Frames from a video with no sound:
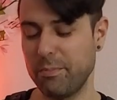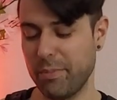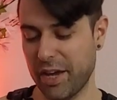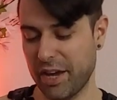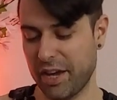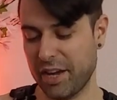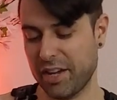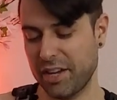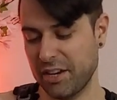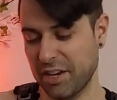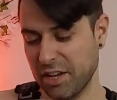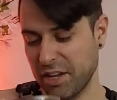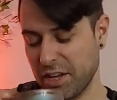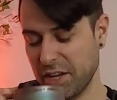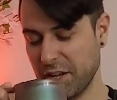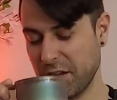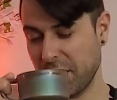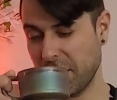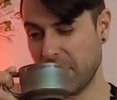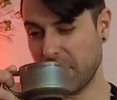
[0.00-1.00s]
bat.
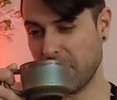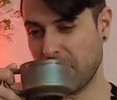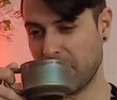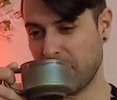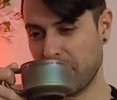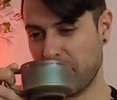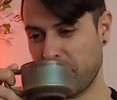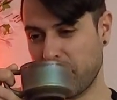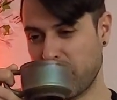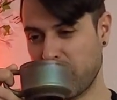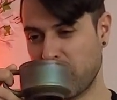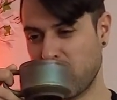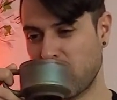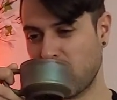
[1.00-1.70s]
Um,